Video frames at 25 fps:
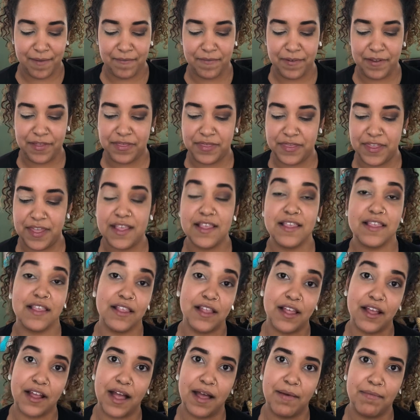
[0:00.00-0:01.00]
For this
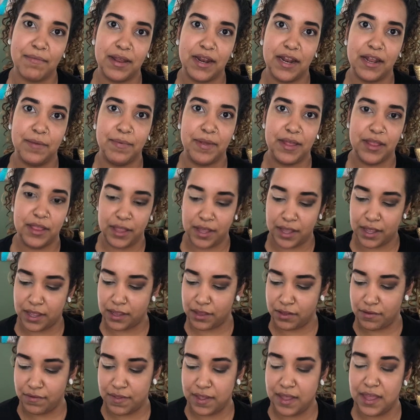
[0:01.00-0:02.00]
look, I'm gonna be
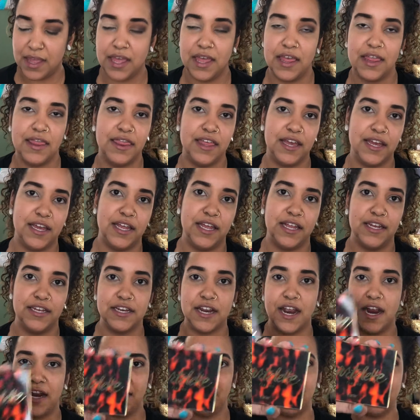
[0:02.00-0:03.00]
using the
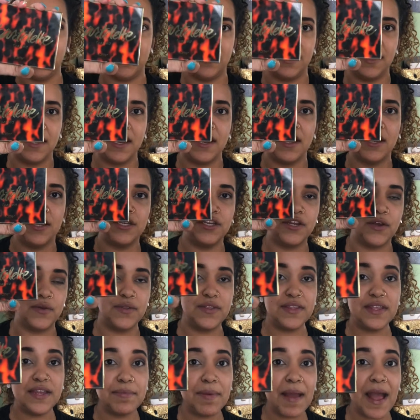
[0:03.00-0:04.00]
Tartelette
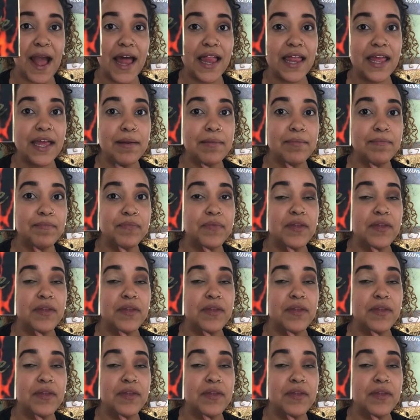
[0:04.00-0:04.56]
Toasted palette.